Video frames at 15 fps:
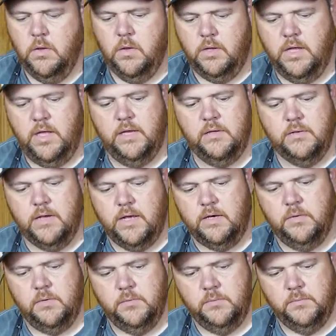Again, it's got
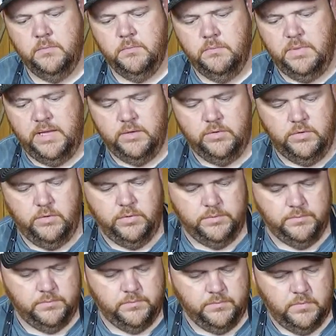the bend to it.
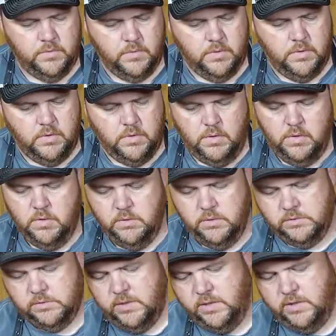
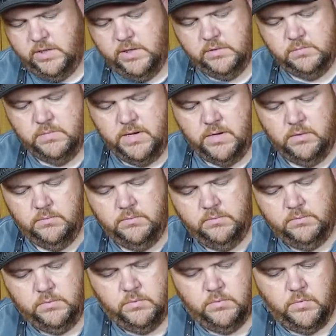This here again is about a
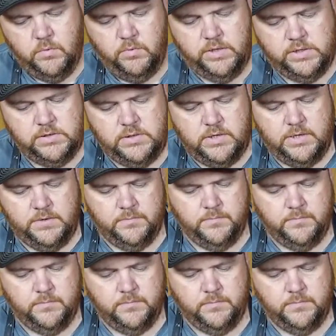1/4 inch thick.